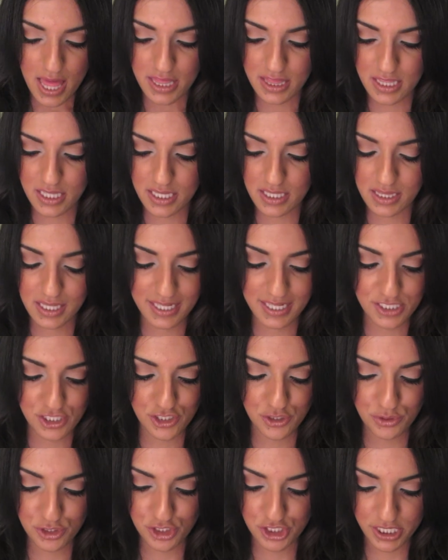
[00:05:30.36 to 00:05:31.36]
The last
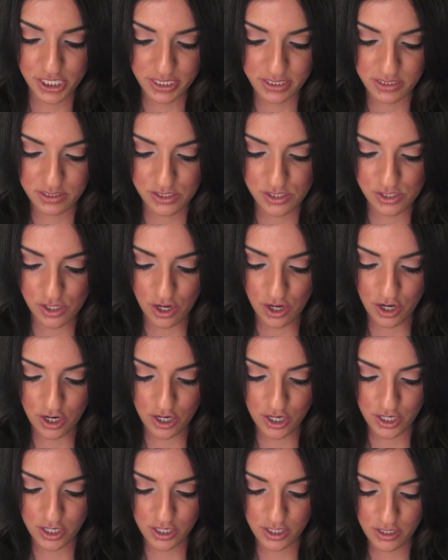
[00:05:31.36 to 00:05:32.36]
two shades
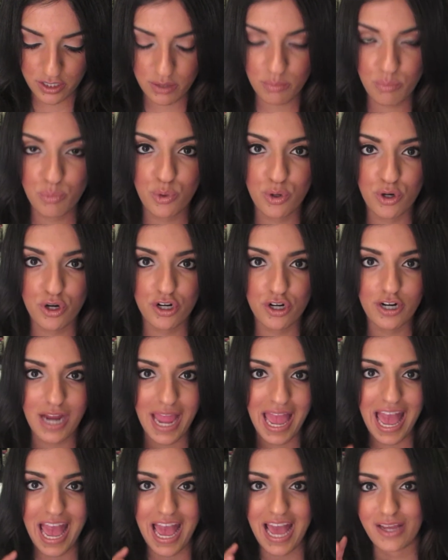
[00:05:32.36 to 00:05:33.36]
are more,
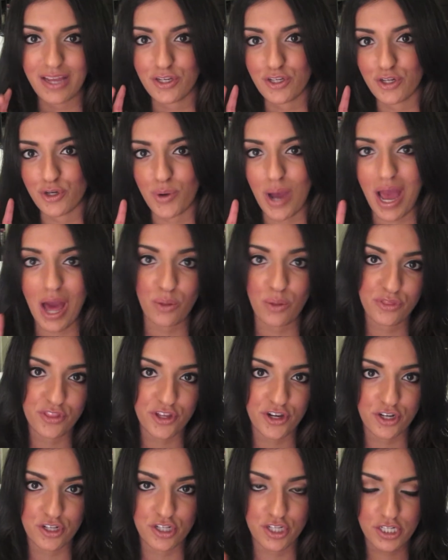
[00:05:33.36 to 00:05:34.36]
you know, out
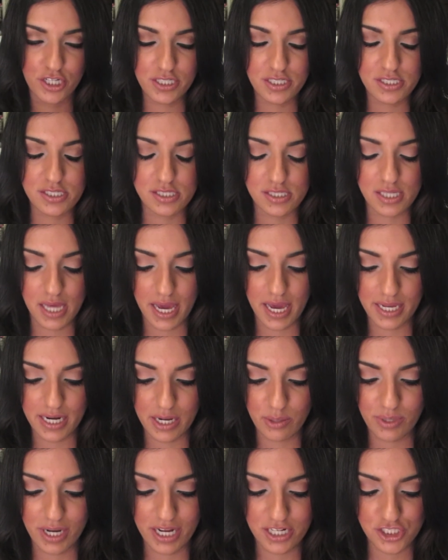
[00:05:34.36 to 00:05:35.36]
there looks. And
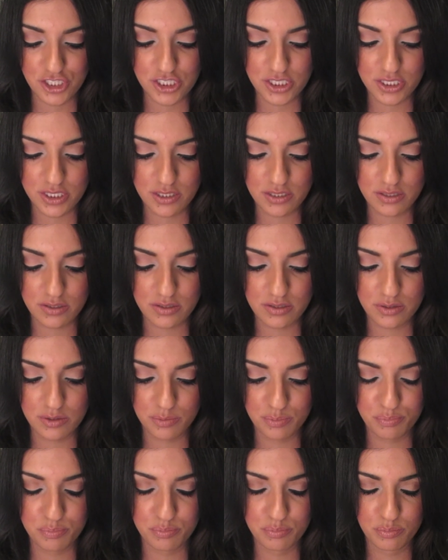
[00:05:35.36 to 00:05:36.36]
I would actually,
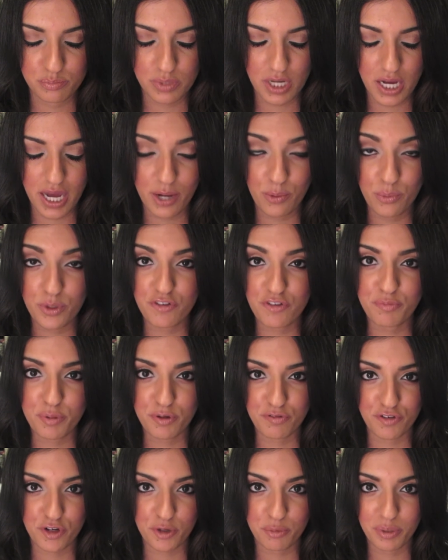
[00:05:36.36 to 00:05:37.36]
I would have
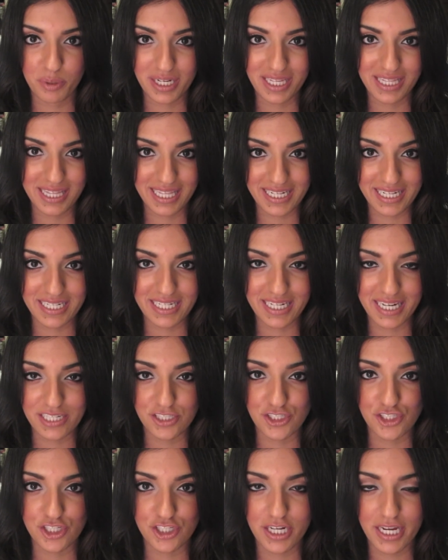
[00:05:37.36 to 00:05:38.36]
preferred putting Lady
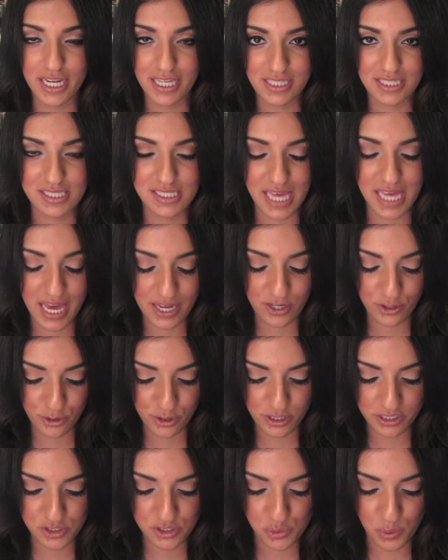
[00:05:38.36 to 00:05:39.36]
Danger in this
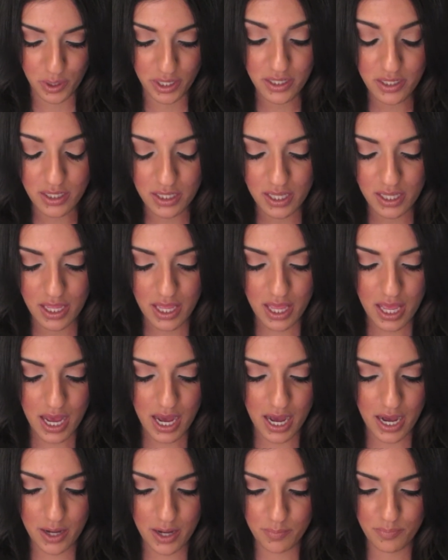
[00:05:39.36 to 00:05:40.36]
category as well.
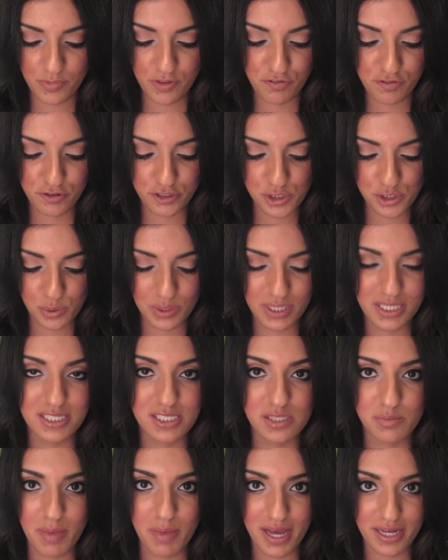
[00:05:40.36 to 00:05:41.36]
The first one
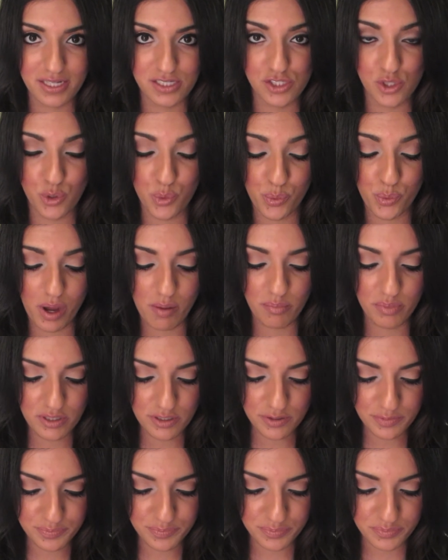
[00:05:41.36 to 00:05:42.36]
is Max
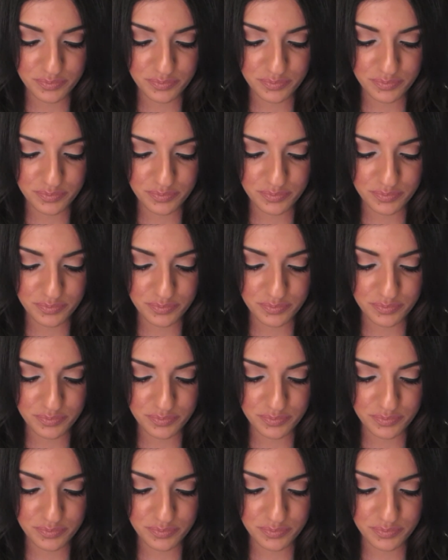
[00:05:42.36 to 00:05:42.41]
Rebel.